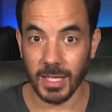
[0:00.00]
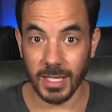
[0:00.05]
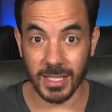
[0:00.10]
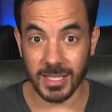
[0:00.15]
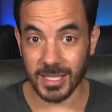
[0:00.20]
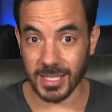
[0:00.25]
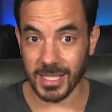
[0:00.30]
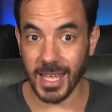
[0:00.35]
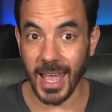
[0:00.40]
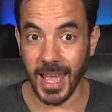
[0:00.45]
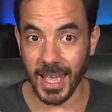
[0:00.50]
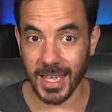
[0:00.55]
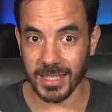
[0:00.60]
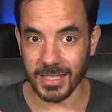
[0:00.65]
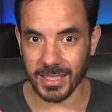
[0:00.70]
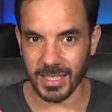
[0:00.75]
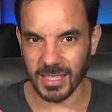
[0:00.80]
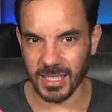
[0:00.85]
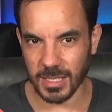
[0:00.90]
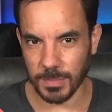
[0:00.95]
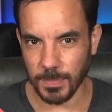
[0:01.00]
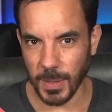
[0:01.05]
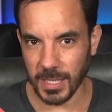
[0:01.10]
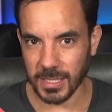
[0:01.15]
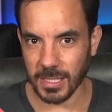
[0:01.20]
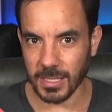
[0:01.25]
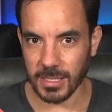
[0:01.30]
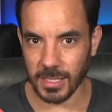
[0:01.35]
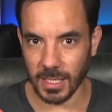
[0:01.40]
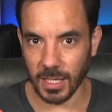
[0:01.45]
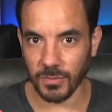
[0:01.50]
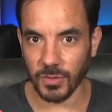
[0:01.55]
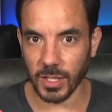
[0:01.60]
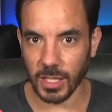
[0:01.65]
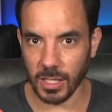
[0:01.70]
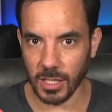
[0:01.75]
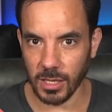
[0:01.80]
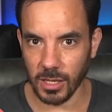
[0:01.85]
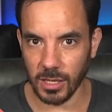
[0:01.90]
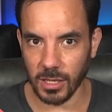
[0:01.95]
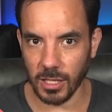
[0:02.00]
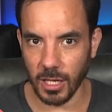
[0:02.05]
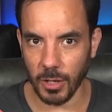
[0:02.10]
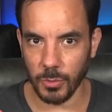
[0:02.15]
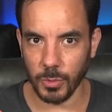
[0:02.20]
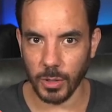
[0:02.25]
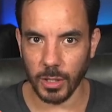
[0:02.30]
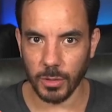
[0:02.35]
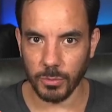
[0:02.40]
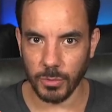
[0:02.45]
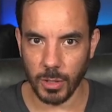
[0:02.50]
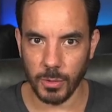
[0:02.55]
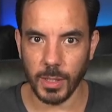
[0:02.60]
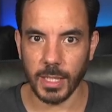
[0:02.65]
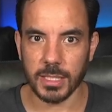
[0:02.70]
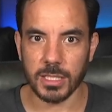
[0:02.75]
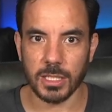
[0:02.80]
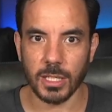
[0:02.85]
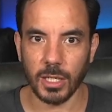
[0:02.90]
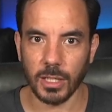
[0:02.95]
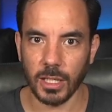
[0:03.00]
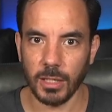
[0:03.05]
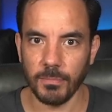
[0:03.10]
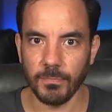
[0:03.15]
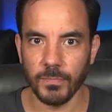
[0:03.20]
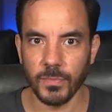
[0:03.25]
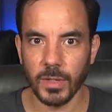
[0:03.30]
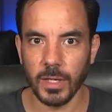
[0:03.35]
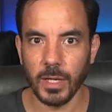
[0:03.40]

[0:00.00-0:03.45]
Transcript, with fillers: Instead, it is better to give it a lower R O A S target.